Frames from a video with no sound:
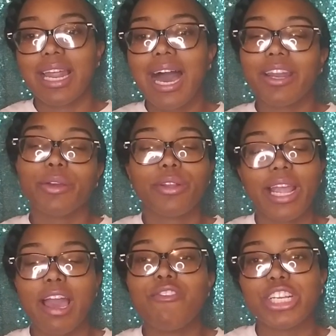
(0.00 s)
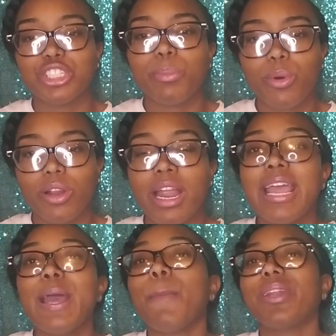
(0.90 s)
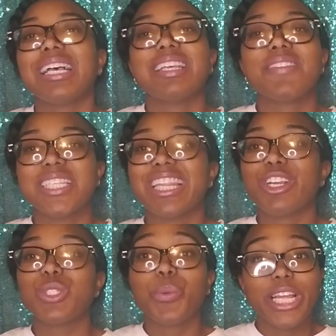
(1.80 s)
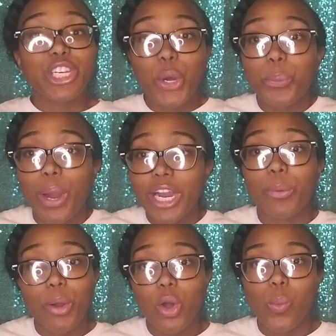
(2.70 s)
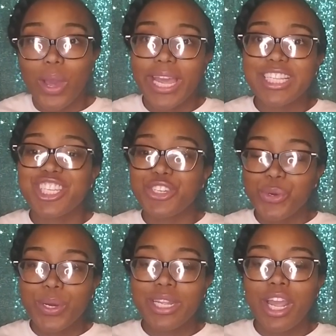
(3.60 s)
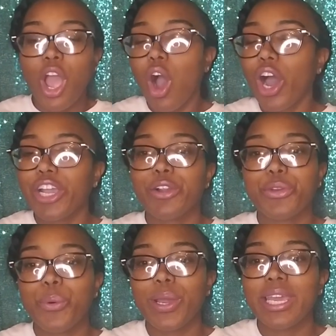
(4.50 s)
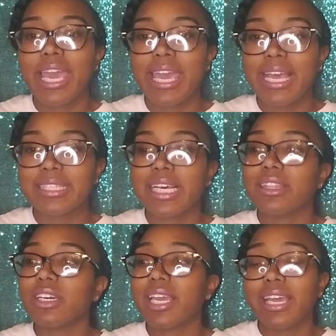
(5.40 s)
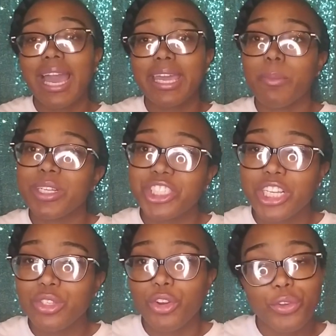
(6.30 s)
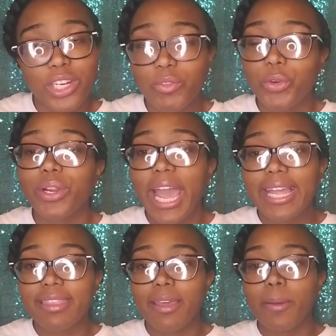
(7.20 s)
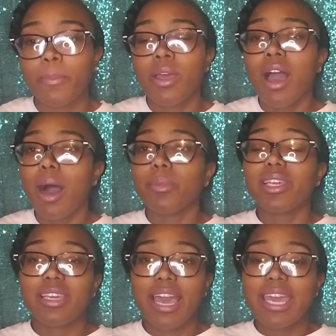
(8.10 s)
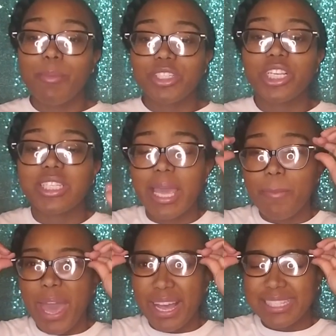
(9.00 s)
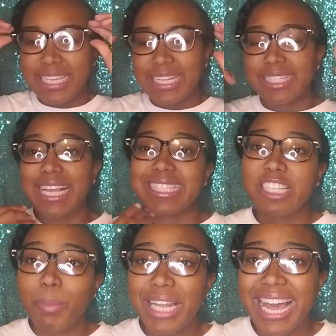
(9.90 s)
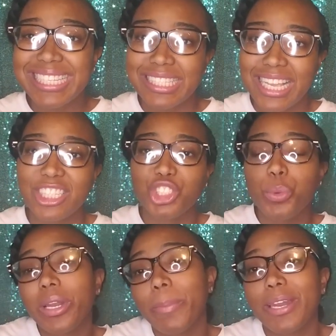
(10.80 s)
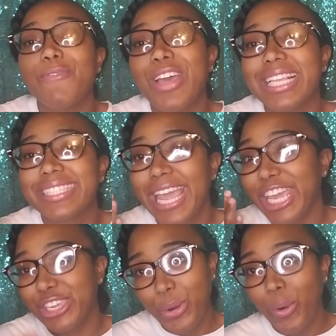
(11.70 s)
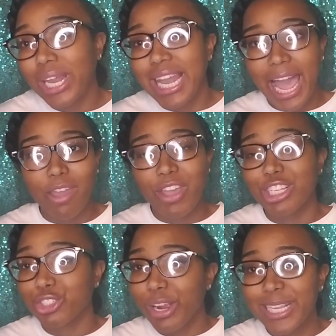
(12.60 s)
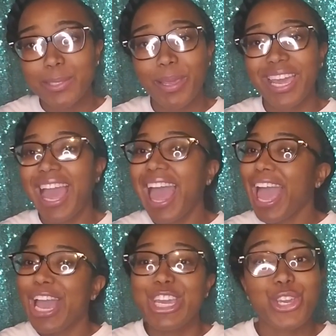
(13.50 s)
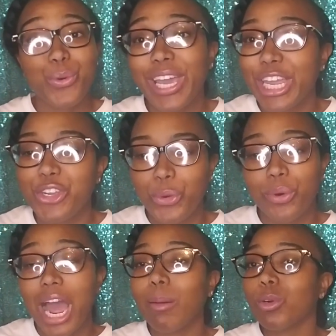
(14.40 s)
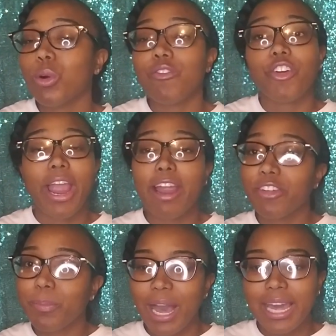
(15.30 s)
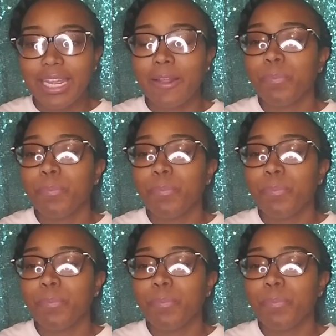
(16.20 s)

of how to create a vision board. But as I've said, there's really no right or wrong way to do it. All you're doing is looking at images, or you can even create them. I'm looking at images in magazines that symbolize things that you want to manifest in your life. And trust me, you can do it. I'm rooting for everybody.